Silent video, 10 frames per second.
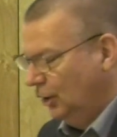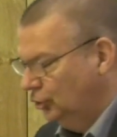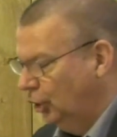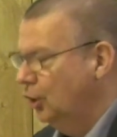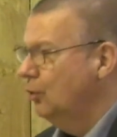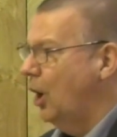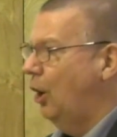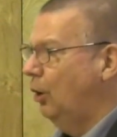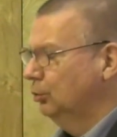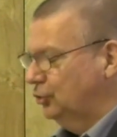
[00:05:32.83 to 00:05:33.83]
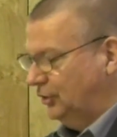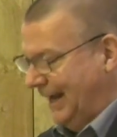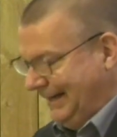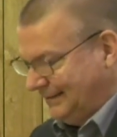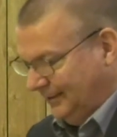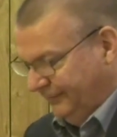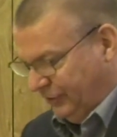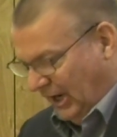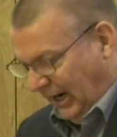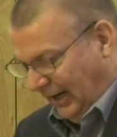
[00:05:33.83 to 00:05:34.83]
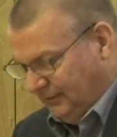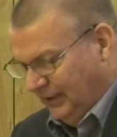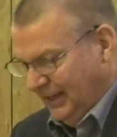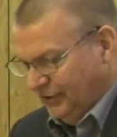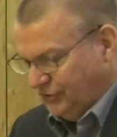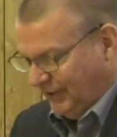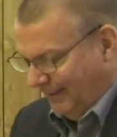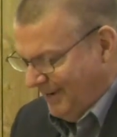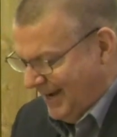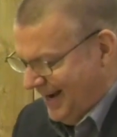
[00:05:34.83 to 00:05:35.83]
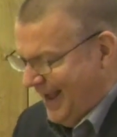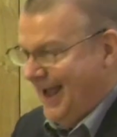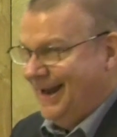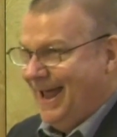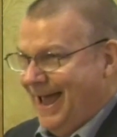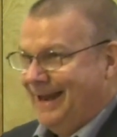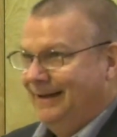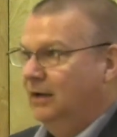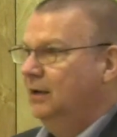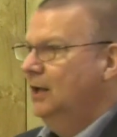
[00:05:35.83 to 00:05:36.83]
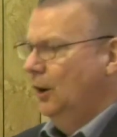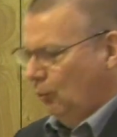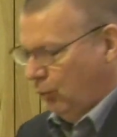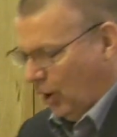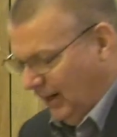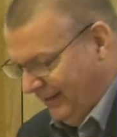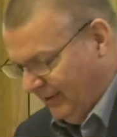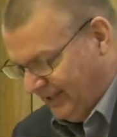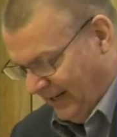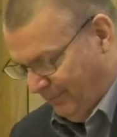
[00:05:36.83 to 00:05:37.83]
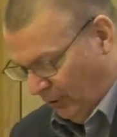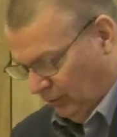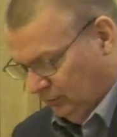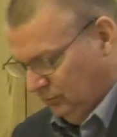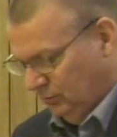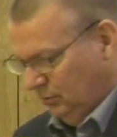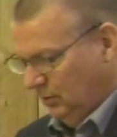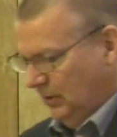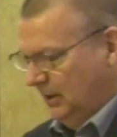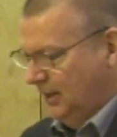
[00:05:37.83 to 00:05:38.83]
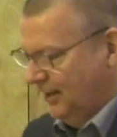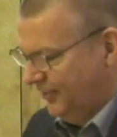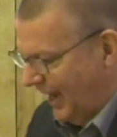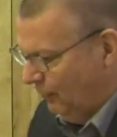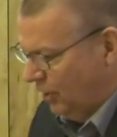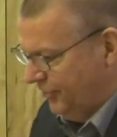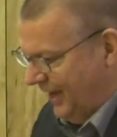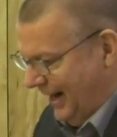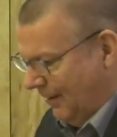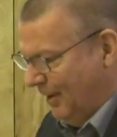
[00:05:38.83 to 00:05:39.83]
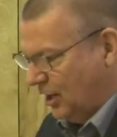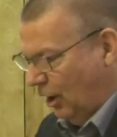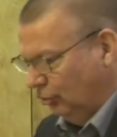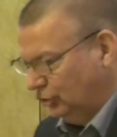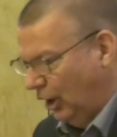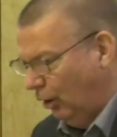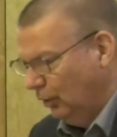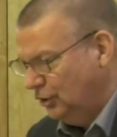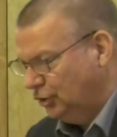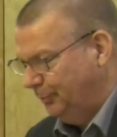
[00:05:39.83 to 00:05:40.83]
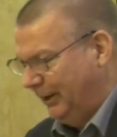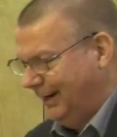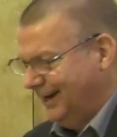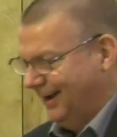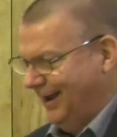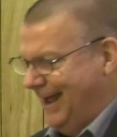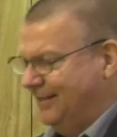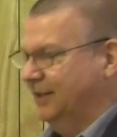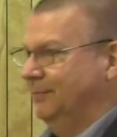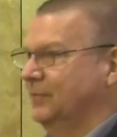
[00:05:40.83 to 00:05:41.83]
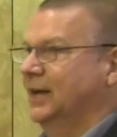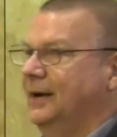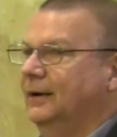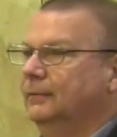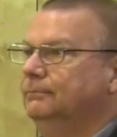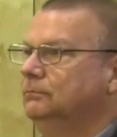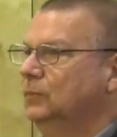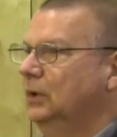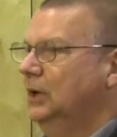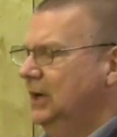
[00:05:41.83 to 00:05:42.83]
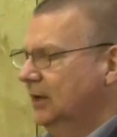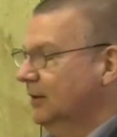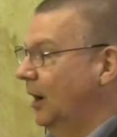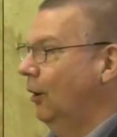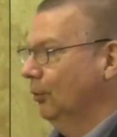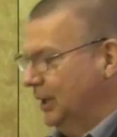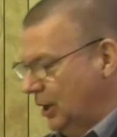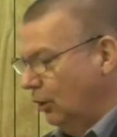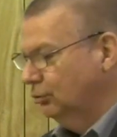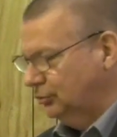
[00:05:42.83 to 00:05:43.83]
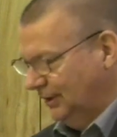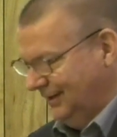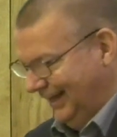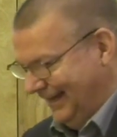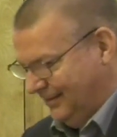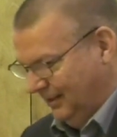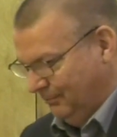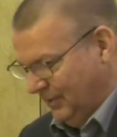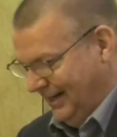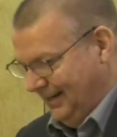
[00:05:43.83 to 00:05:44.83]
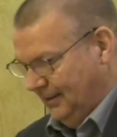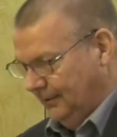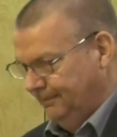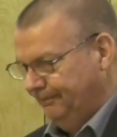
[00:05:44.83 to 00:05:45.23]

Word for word: Two old saints of God, Simeon and Anna, were in the temple. They were there because the Holy Spirit led them there. The Holy Ghost led them there.